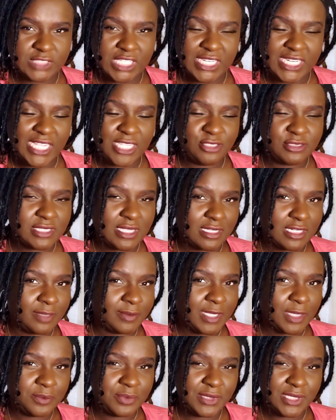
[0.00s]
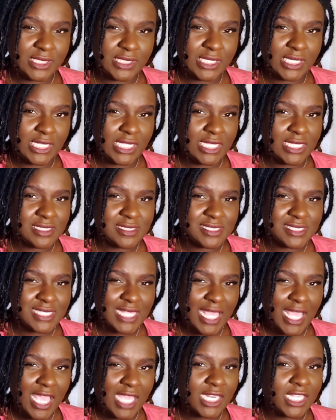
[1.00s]
And now you're talking about putting it
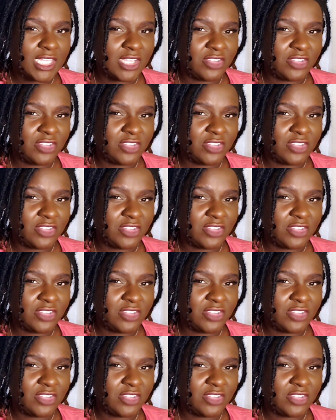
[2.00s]
inside